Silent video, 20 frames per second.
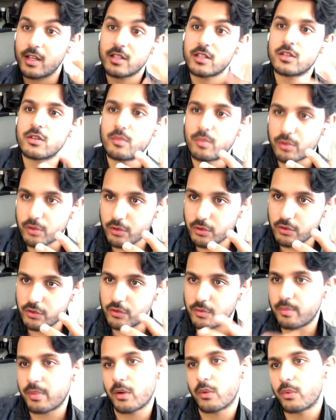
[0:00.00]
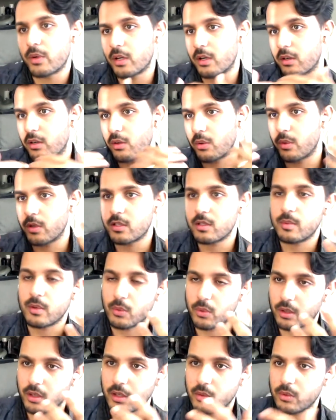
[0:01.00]
yet to prove, but we are going to be
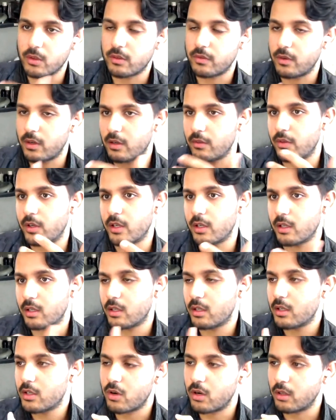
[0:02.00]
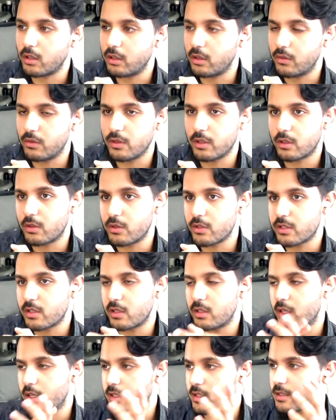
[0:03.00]
working with very, very strongly over the course
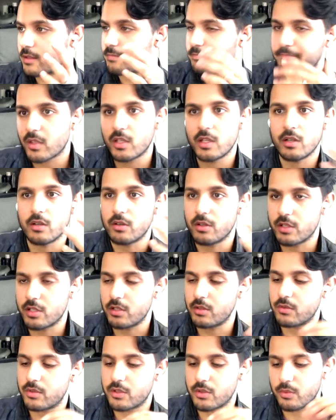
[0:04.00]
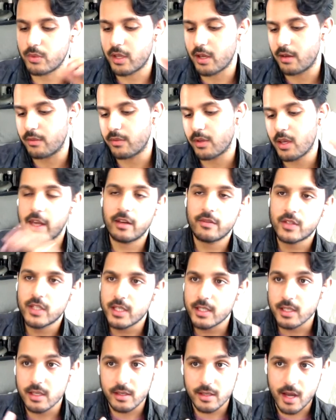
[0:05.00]
of the next year or two. So we have
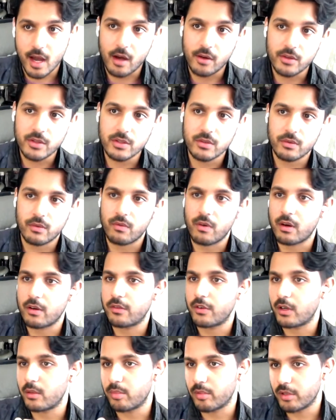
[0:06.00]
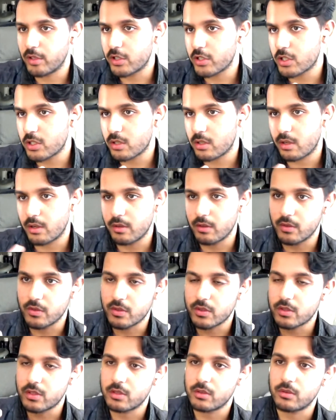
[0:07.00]
NFTs and DAOs. We're very, very bullish on
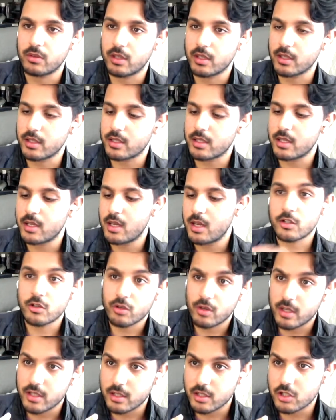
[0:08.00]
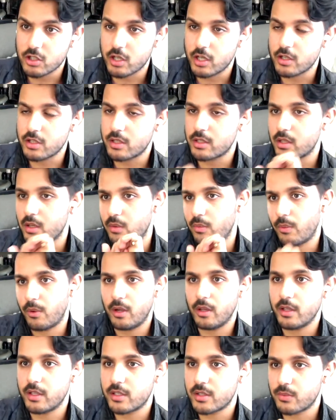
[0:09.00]
those two things. Centralized exchanges and
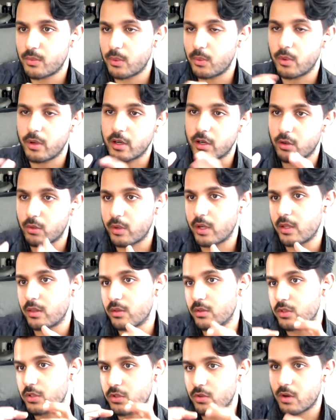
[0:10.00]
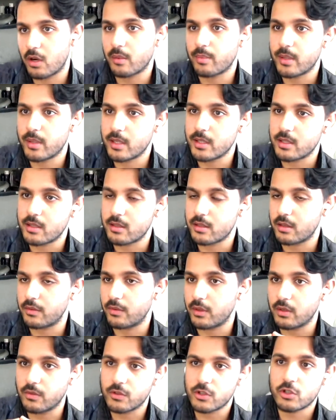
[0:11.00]
wallets. We want to create those strong pieces of
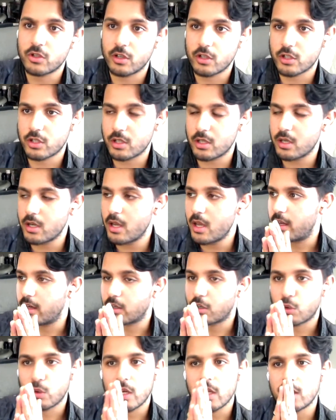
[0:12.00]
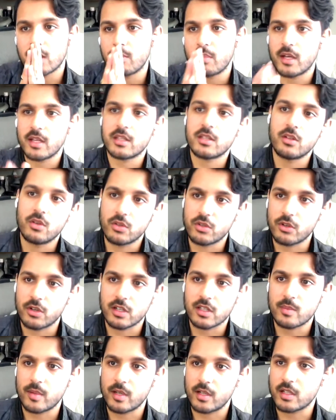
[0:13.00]
infrastructure that create the best user
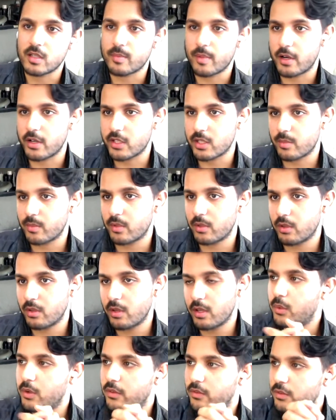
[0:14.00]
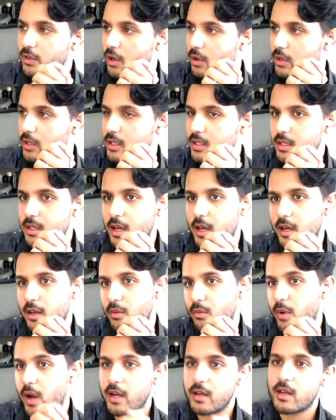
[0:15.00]
experience possible. And we've noticed that
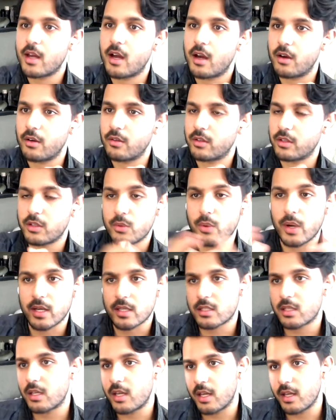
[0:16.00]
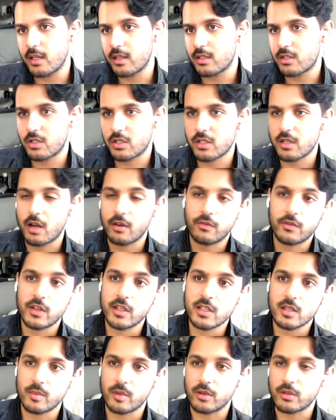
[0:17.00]
right now, the UX today is just not
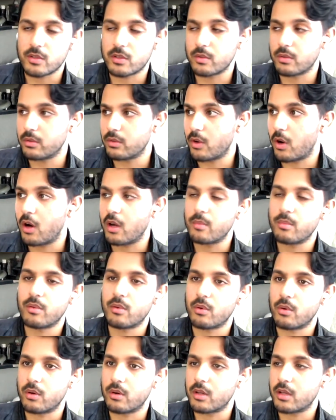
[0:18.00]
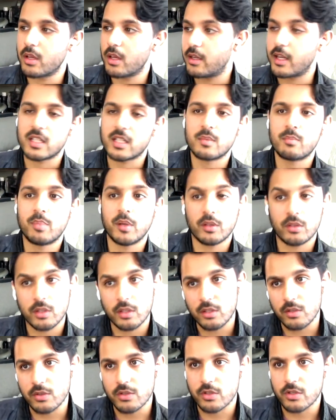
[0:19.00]
feasible to onboard the next
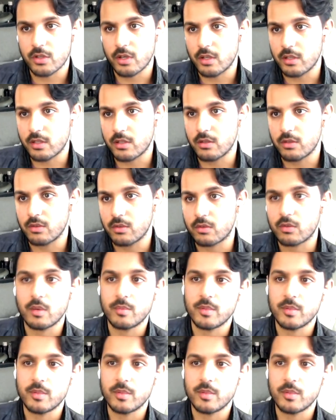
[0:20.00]
billion users onto